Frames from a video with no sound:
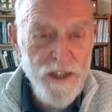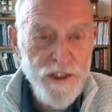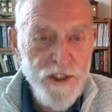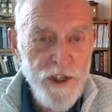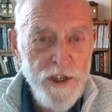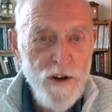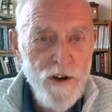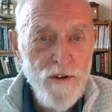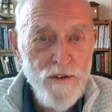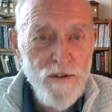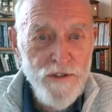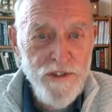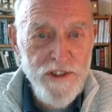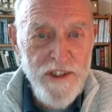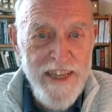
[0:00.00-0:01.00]
She
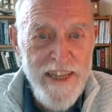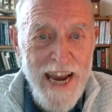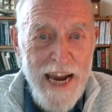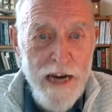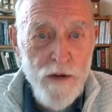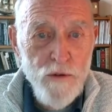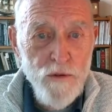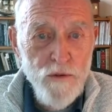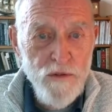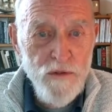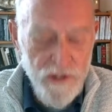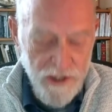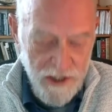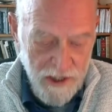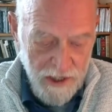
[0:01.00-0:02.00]
calls to the
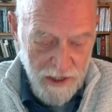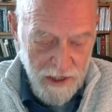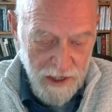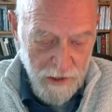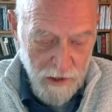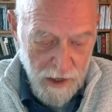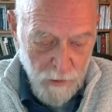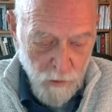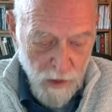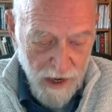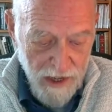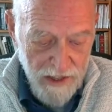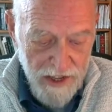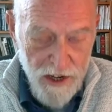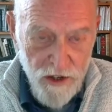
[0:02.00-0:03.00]
owls
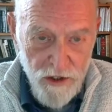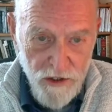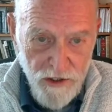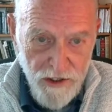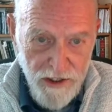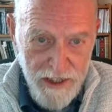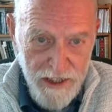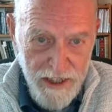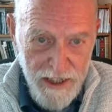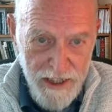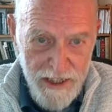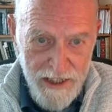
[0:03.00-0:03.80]
while they're hunting,